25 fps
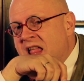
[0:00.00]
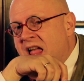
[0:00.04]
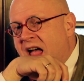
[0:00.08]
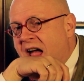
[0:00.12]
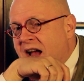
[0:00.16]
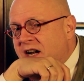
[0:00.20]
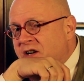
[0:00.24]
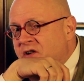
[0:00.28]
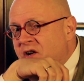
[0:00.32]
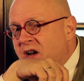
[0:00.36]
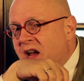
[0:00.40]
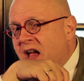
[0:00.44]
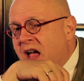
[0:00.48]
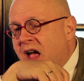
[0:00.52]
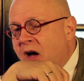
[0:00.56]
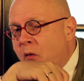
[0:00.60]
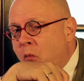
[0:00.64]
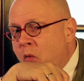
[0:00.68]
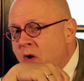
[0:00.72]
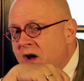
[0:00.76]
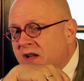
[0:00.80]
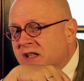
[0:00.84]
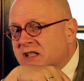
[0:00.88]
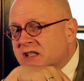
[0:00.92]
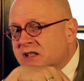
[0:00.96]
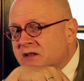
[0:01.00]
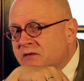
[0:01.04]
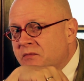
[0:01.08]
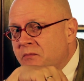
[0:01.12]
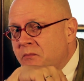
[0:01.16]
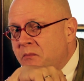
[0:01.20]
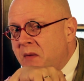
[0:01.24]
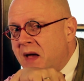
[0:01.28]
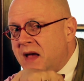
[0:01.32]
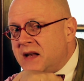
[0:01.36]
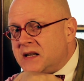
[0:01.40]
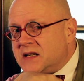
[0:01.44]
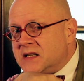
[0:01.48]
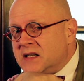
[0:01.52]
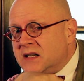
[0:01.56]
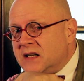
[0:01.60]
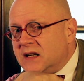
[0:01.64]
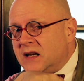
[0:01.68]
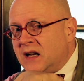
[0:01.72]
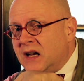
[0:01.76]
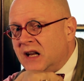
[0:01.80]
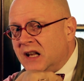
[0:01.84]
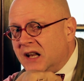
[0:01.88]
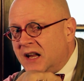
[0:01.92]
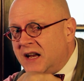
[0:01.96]
Actually, I once met
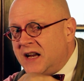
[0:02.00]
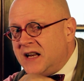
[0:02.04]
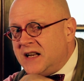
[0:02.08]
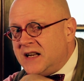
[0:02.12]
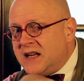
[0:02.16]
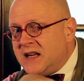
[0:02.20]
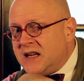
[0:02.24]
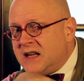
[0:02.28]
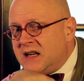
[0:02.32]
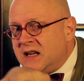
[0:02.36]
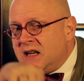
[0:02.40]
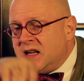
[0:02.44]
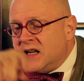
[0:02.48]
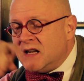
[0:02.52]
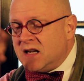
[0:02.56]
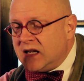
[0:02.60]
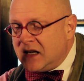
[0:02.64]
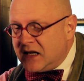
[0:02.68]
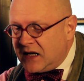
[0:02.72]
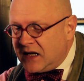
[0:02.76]
a lady